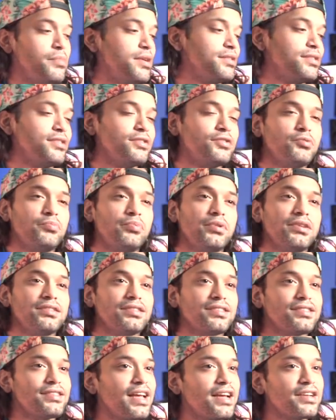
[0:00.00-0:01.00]
My sister
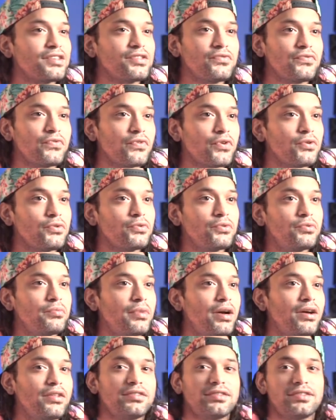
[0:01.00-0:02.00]
plays the saxophone.
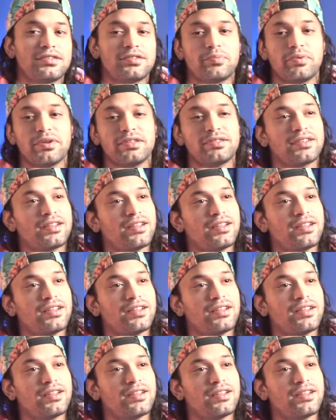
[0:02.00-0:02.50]
My other sister plays the